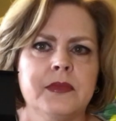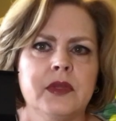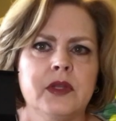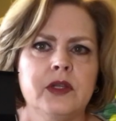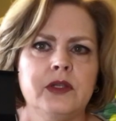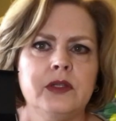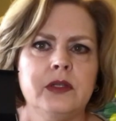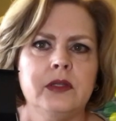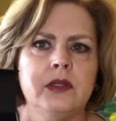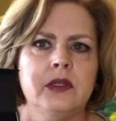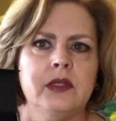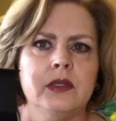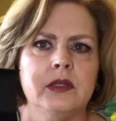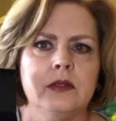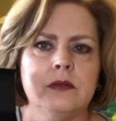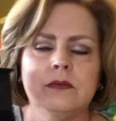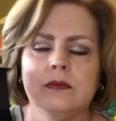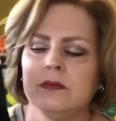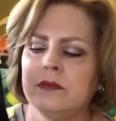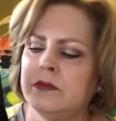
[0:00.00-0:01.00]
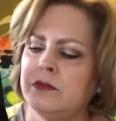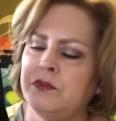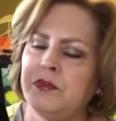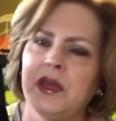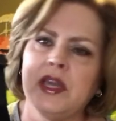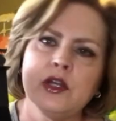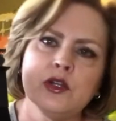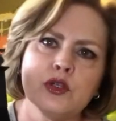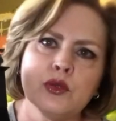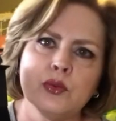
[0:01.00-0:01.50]
the
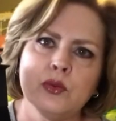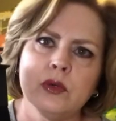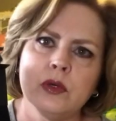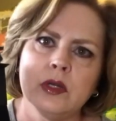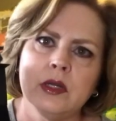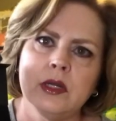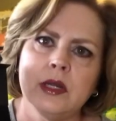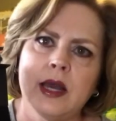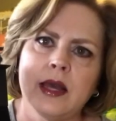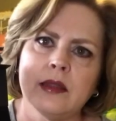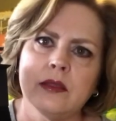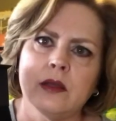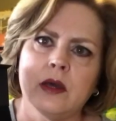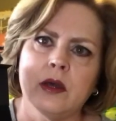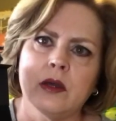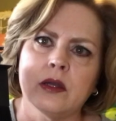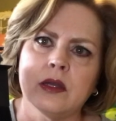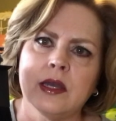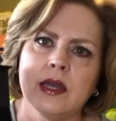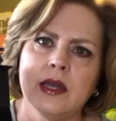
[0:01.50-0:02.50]
Beechwood, I thought,